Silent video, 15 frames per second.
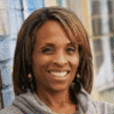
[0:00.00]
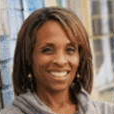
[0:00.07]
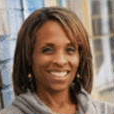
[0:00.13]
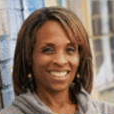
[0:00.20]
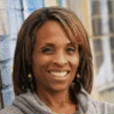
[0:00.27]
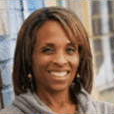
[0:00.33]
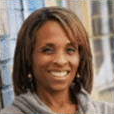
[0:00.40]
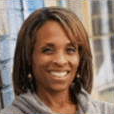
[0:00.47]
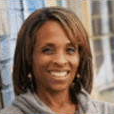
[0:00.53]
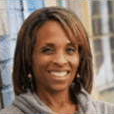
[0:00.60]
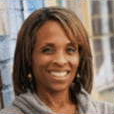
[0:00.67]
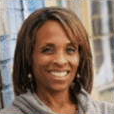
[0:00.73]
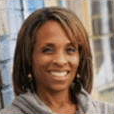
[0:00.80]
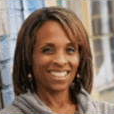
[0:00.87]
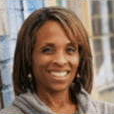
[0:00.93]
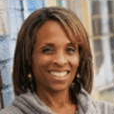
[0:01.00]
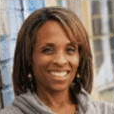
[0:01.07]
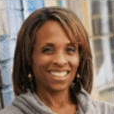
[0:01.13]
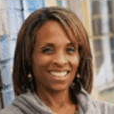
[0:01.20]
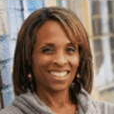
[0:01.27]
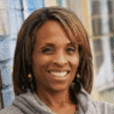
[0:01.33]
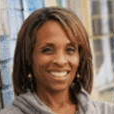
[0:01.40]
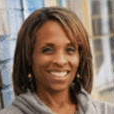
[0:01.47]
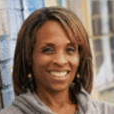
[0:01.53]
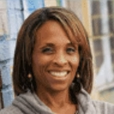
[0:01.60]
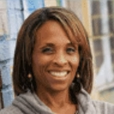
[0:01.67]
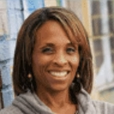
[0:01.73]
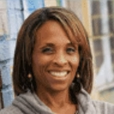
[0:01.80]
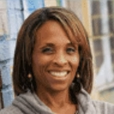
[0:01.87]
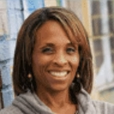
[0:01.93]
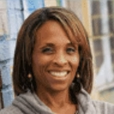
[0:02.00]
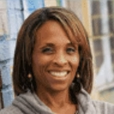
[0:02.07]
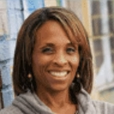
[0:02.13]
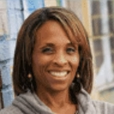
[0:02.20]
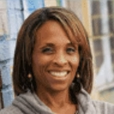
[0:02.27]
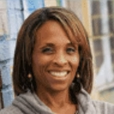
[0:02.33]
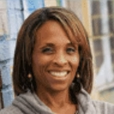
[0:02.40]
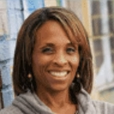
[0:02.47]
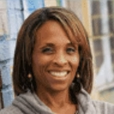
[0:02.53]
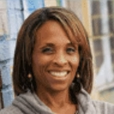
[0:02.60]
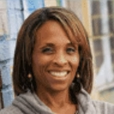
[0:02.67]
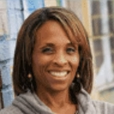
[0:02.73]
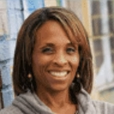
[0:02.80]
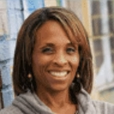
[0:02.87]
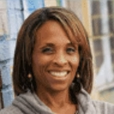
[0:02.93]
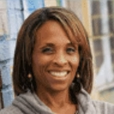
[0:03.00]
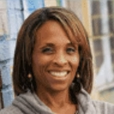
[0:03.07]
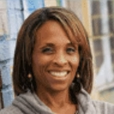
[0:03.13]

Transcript: (no lip movement)